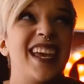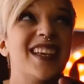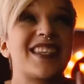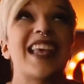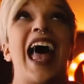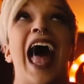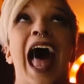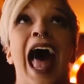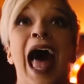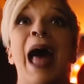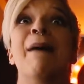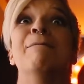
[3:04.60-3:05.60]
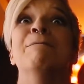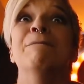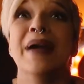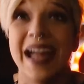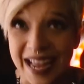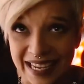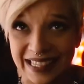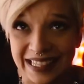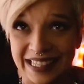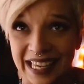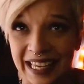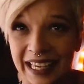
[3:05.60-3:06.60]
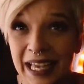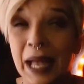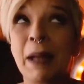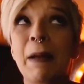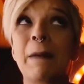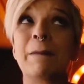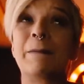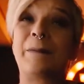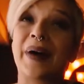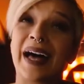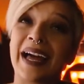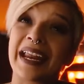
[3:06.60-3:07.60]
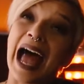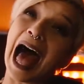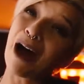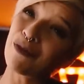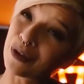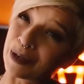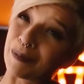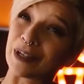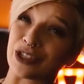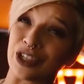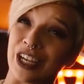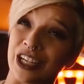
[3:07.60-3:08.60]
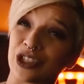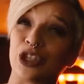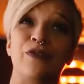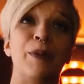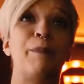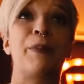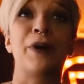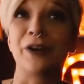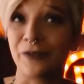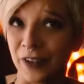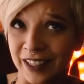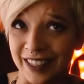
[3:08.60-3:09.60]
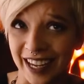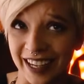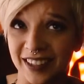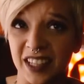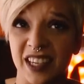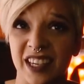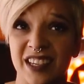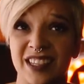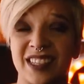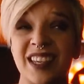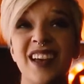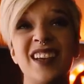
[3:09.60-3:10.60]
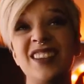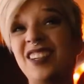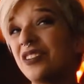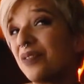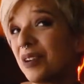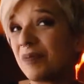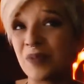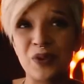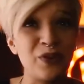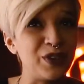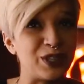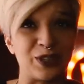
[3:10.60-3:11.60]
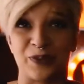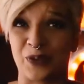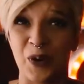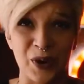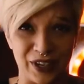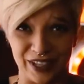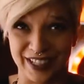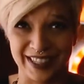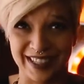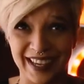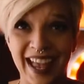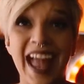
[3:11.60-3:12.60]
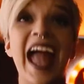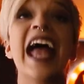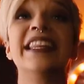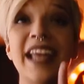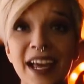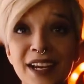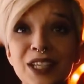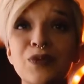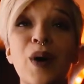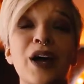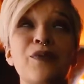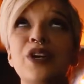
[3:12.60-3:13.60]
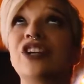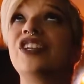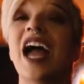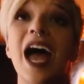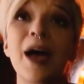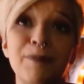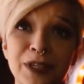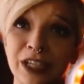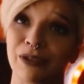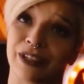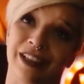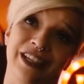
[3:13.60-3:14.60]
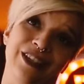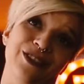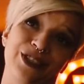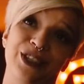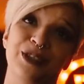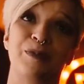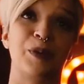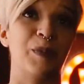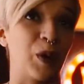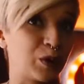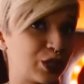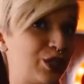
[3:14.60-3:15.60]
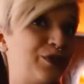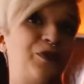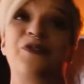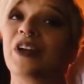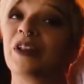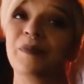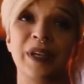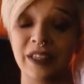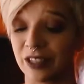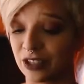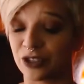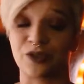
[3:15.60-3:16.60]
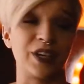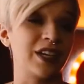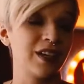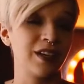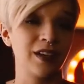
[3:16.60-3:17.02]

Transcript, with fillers: is amazing. But our imagination of a perfect date is dinner and movies, of course. And that is why we are the absolute leaders in the promotion of film industry.